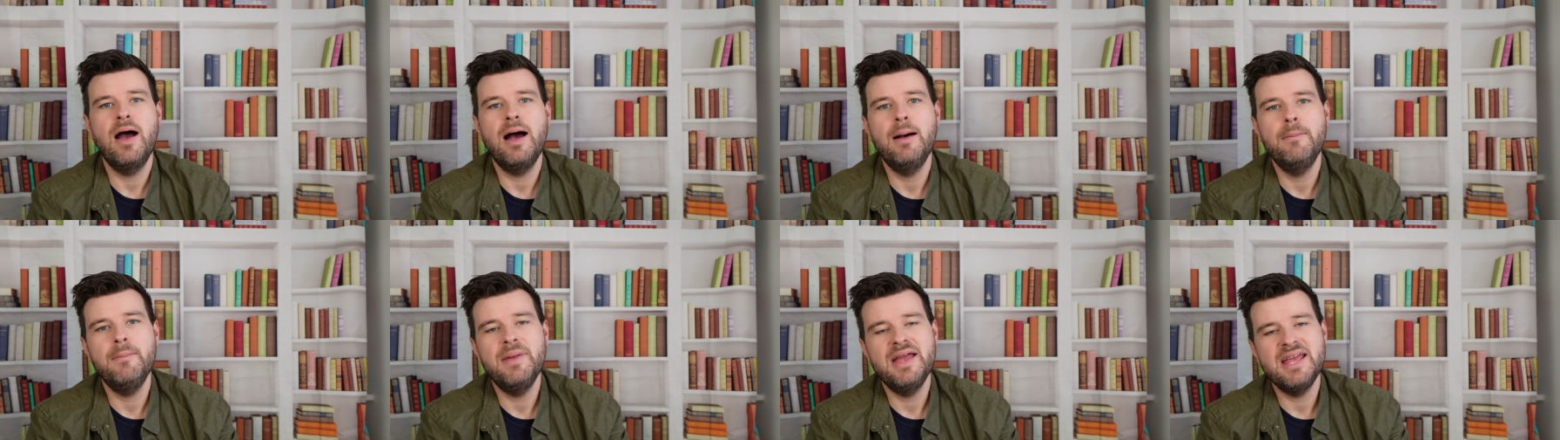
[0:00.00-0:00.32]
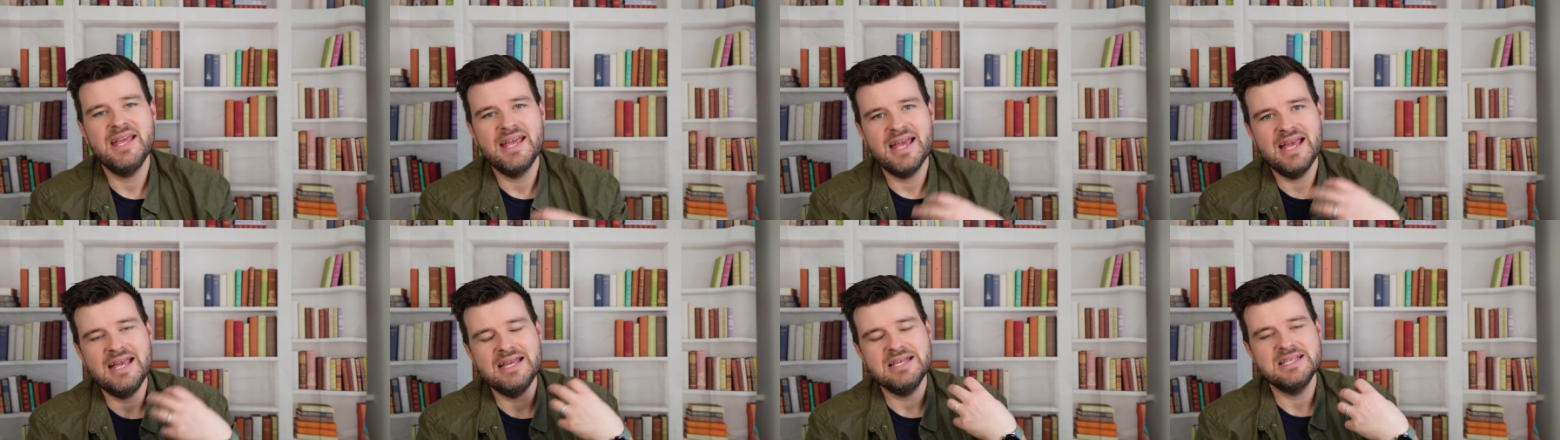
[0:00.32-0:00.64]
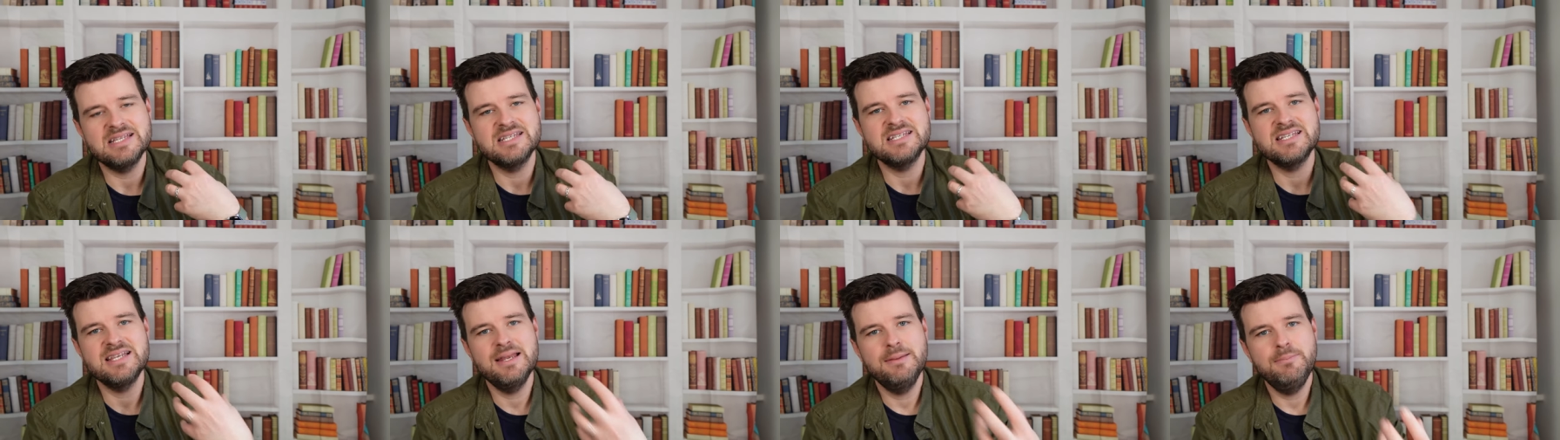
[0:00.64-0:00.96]
I'll make a
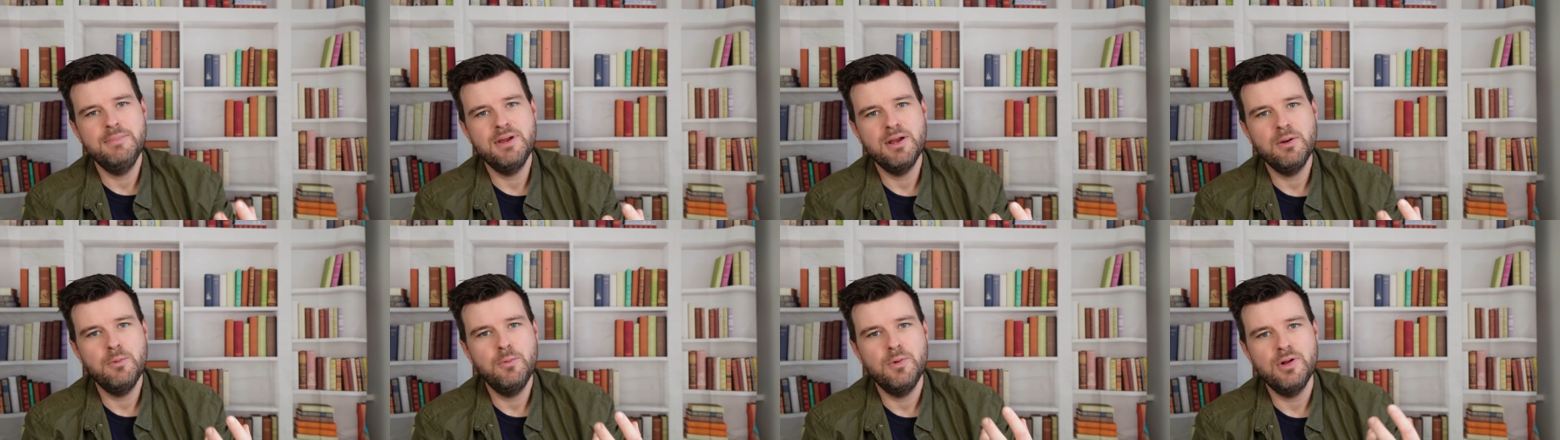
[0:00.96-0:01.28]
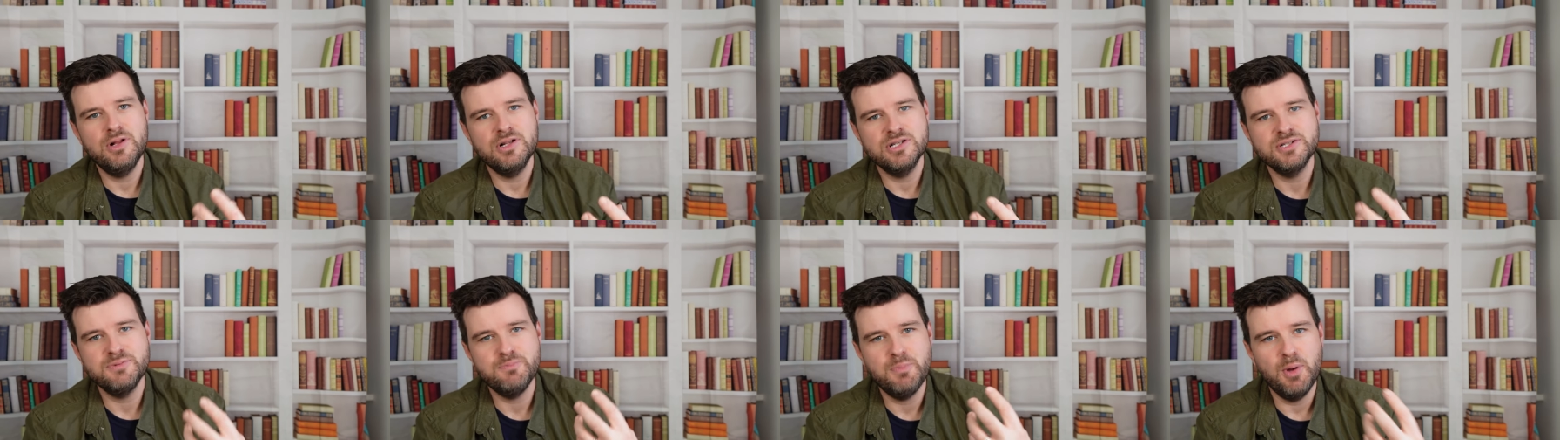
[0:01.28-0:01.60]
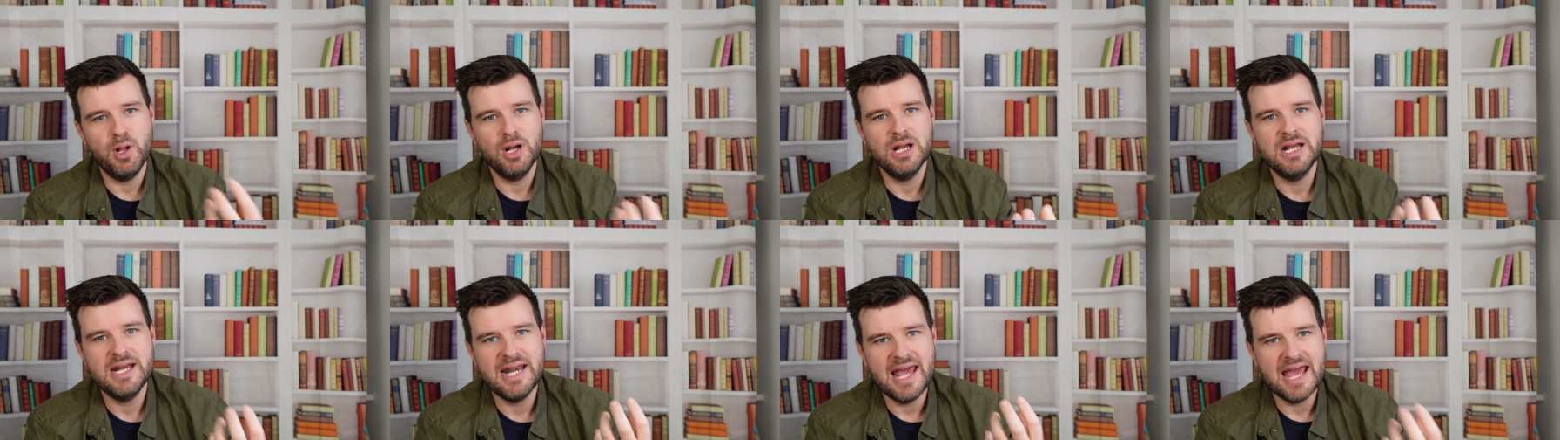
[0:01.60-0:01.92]
Slimming World
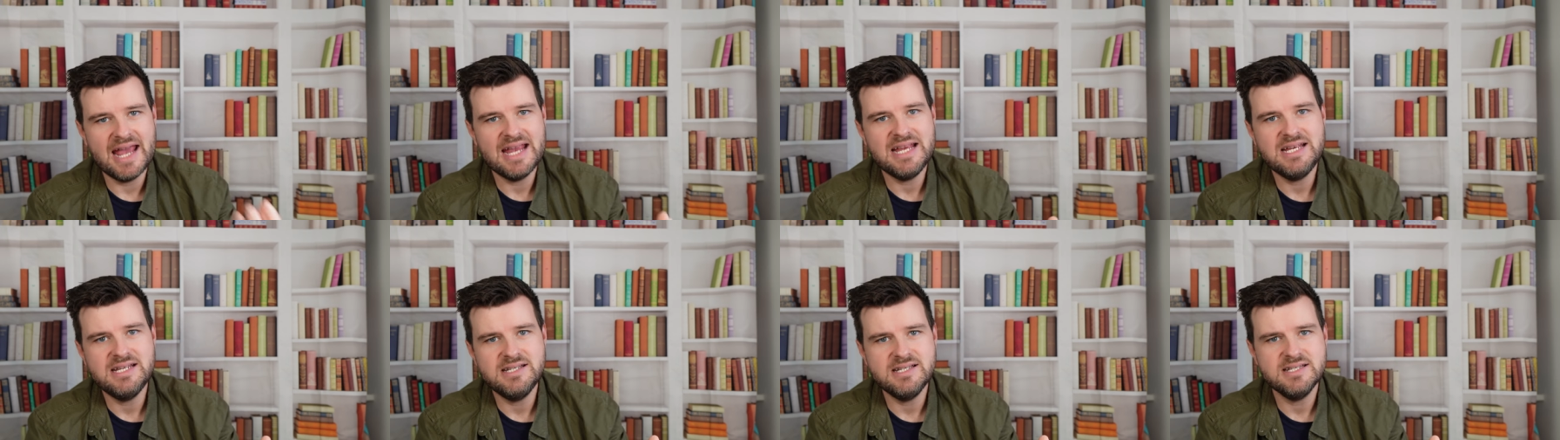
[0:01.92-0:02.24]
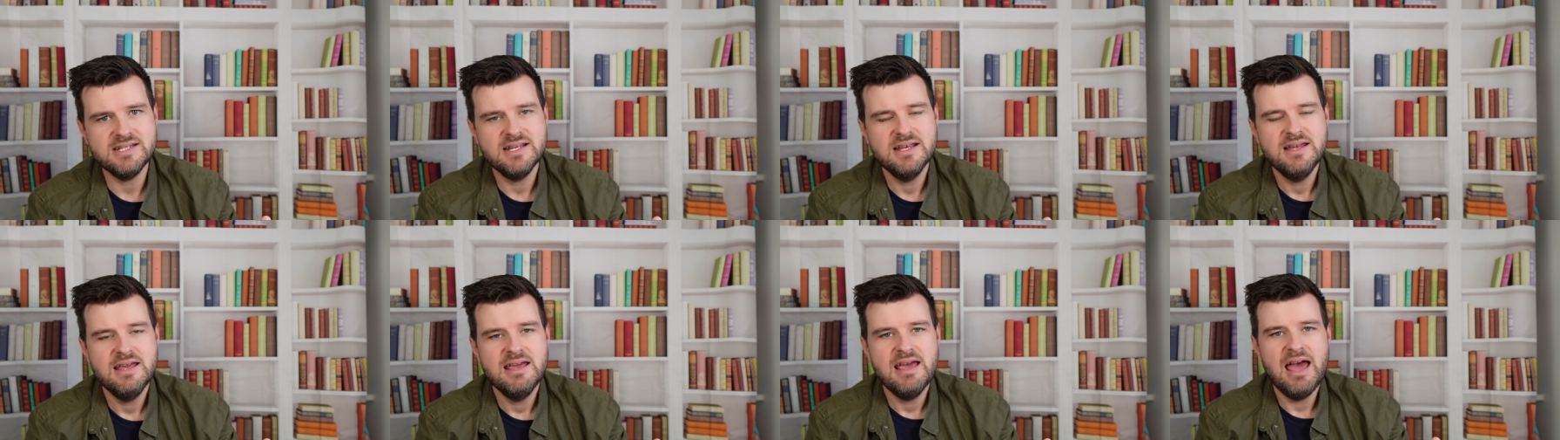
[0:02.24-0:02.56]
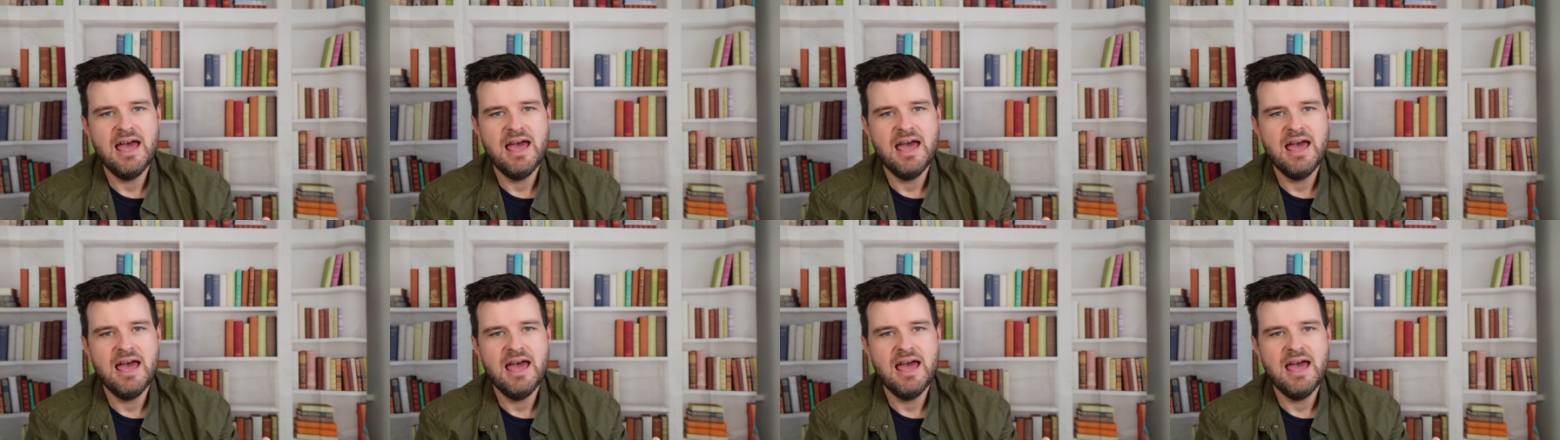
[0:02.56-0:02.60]
bolognese,